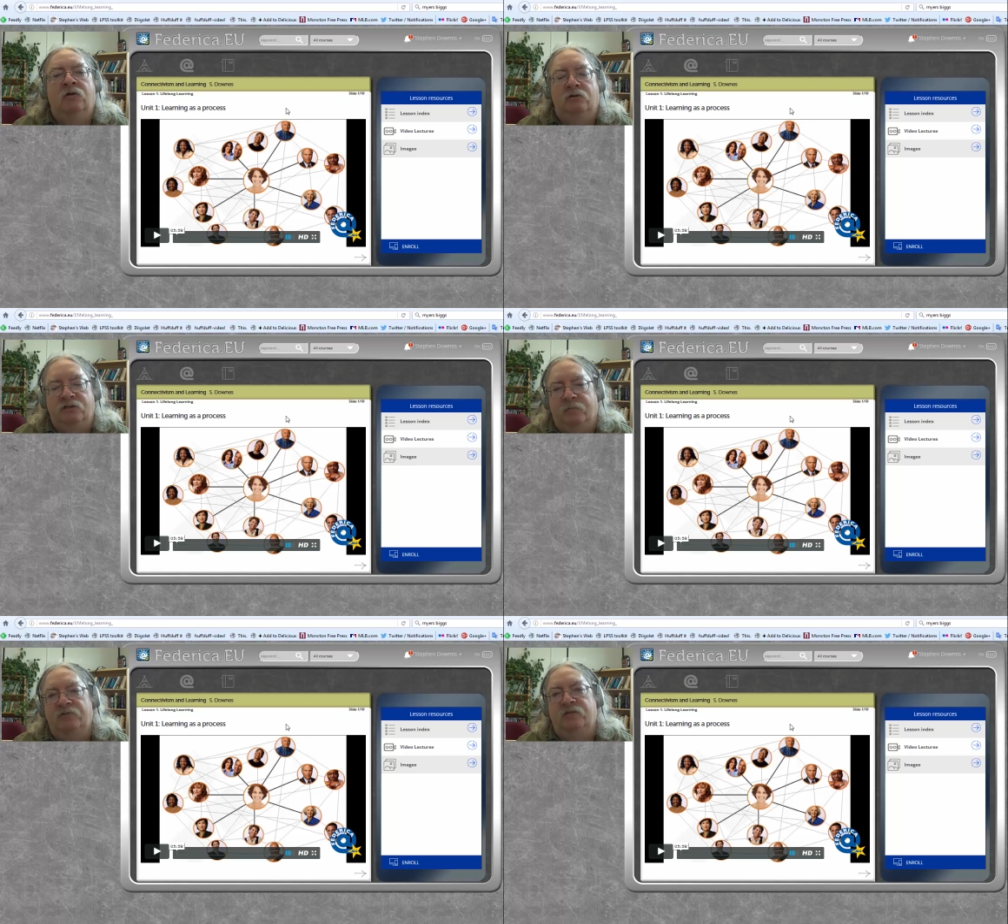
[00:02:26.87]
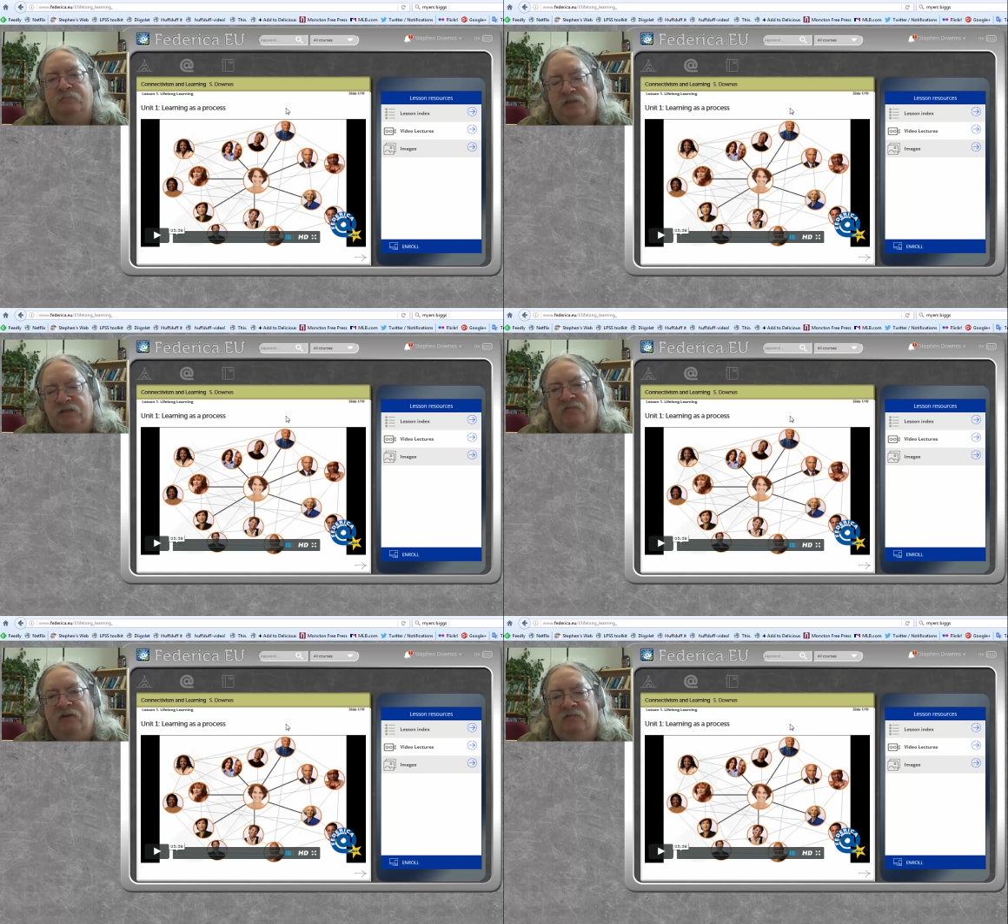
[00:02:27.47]
or some
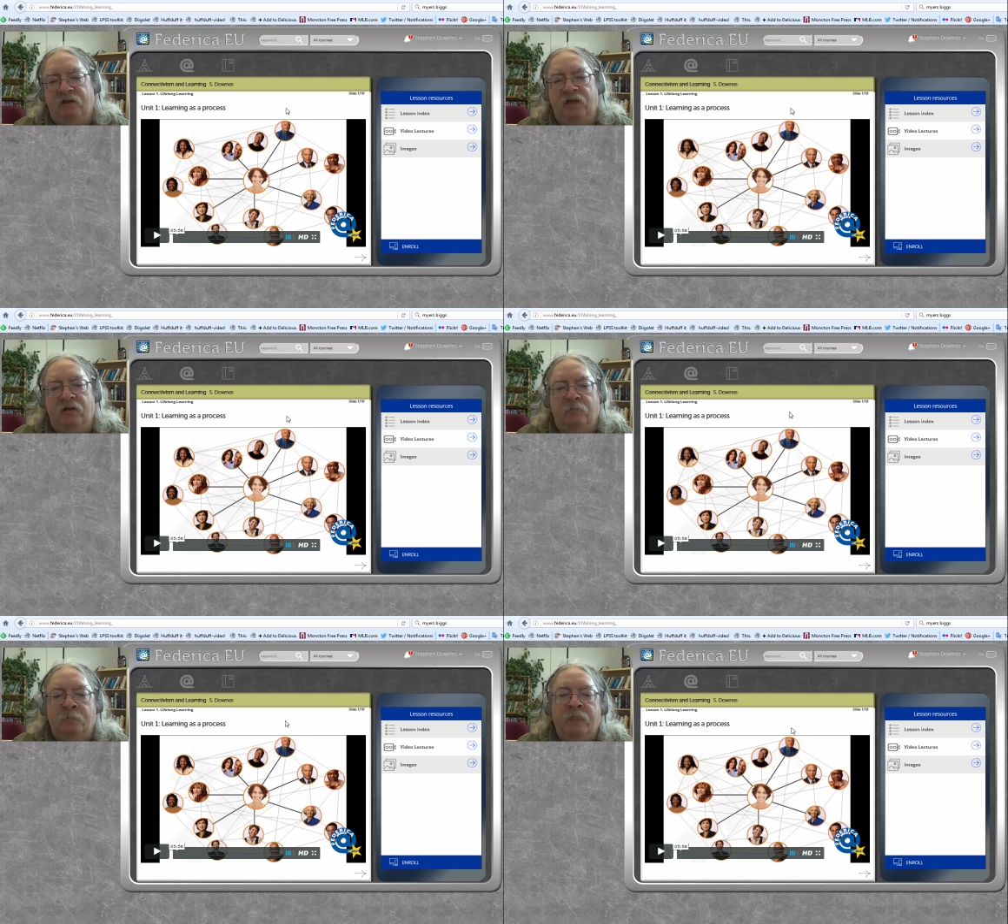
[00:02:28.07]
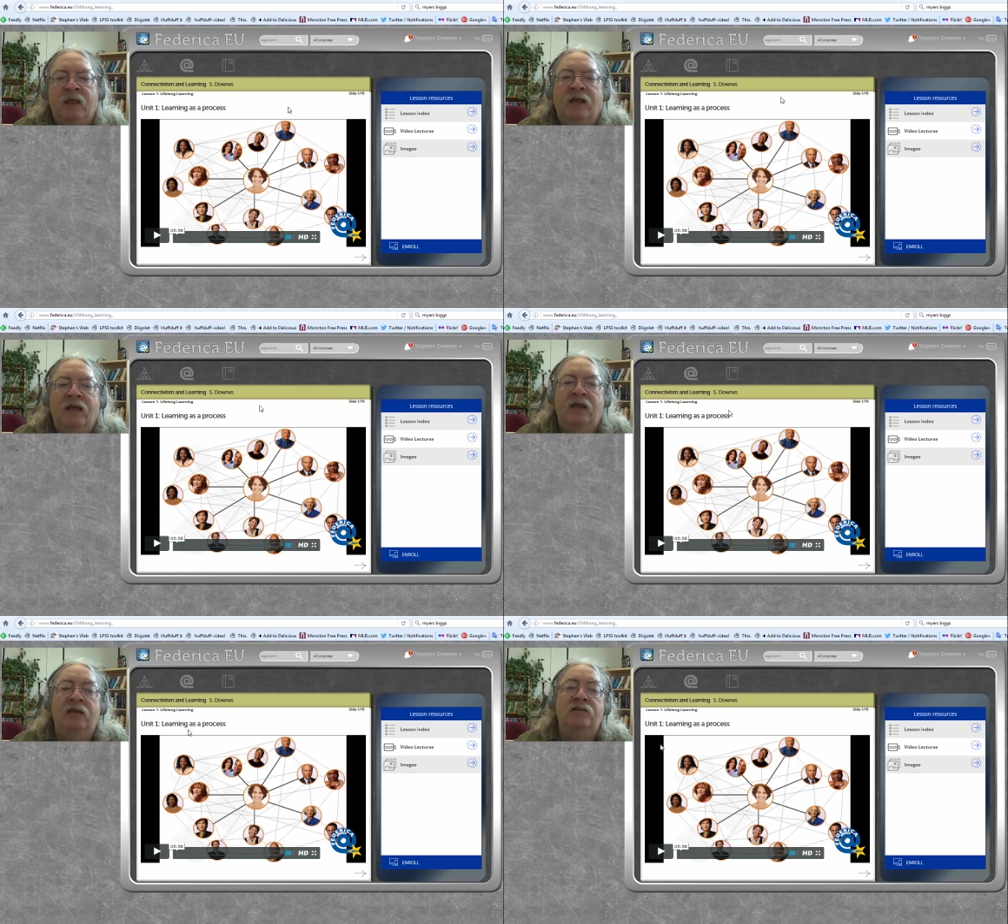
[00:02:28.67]
specific video.
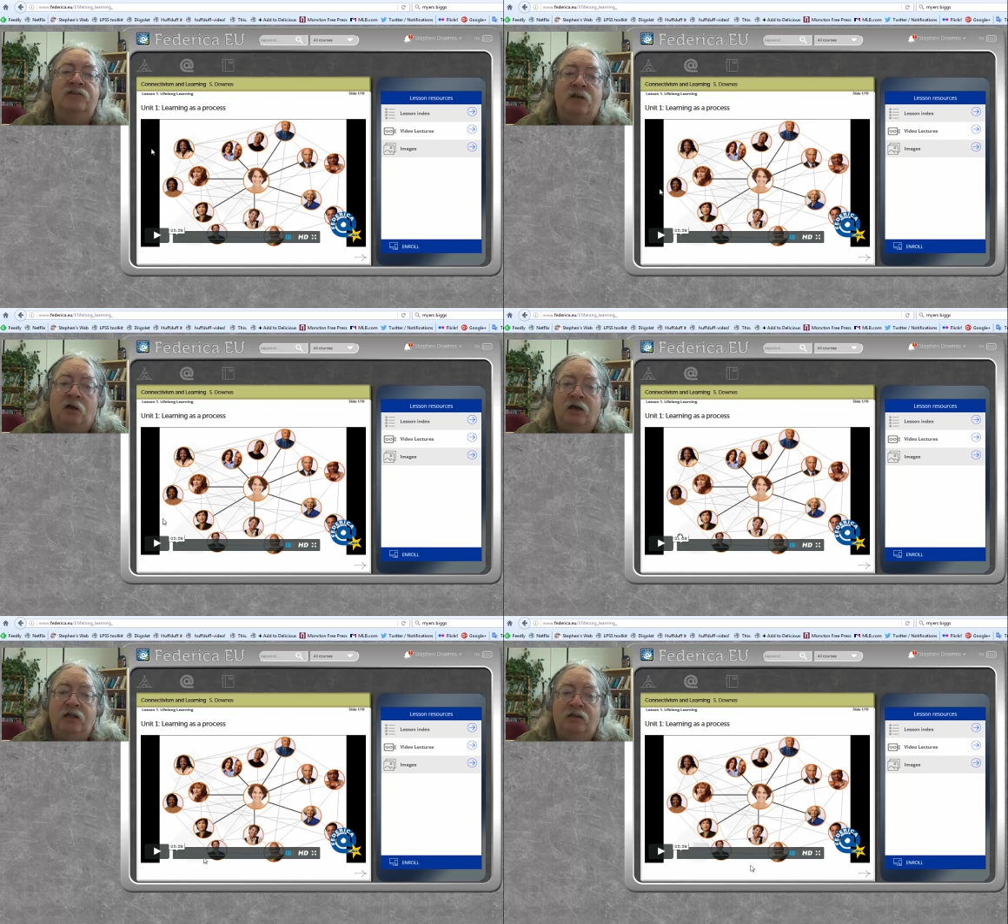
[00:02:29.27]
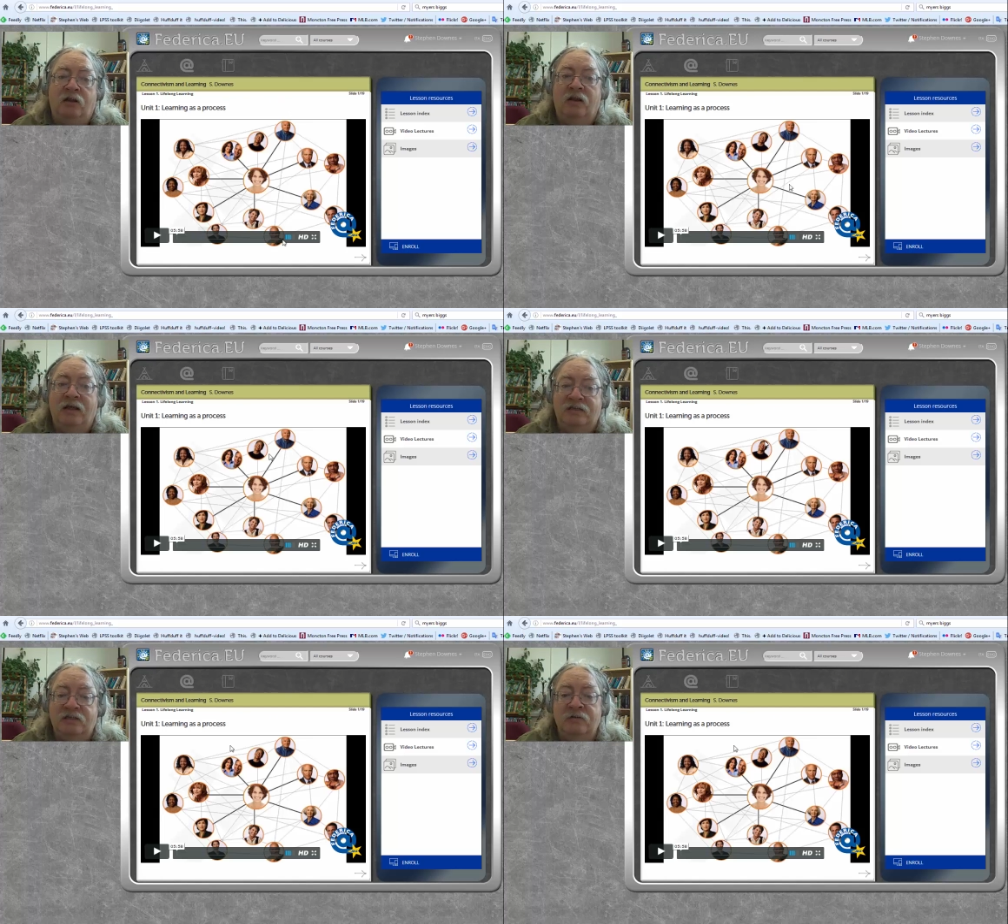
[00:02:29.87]
Inside the
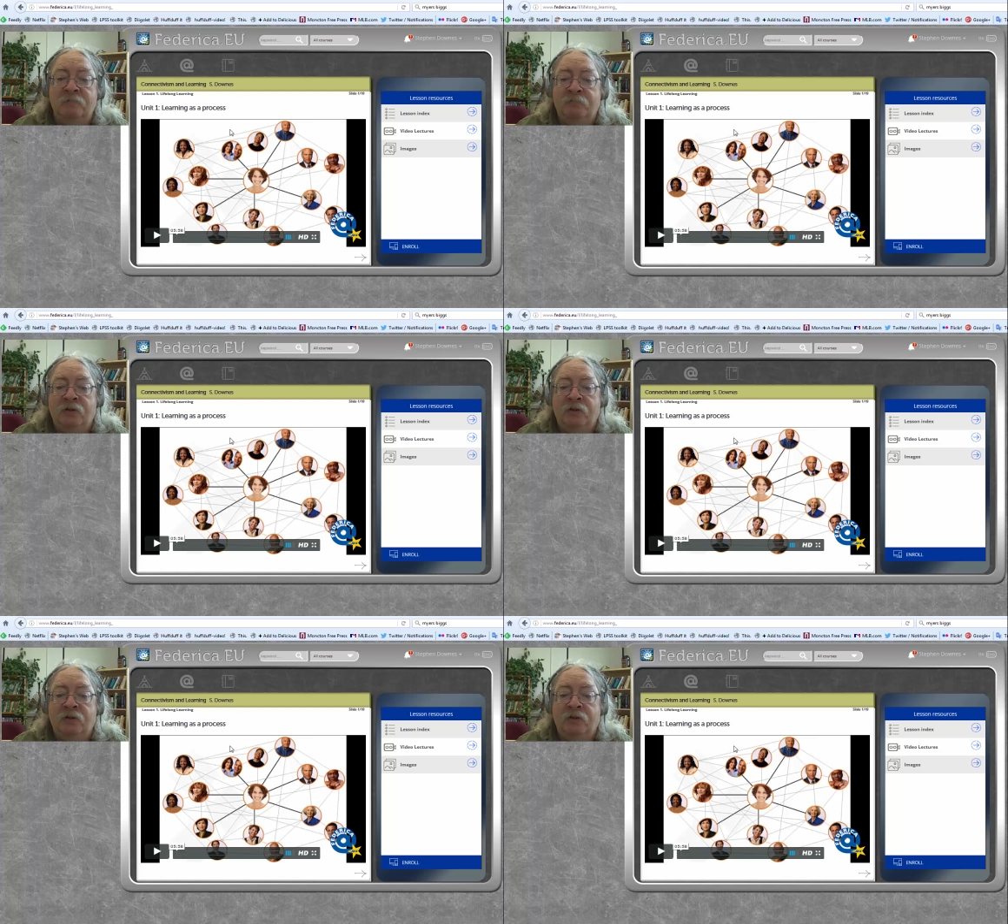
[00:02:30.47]
lesson,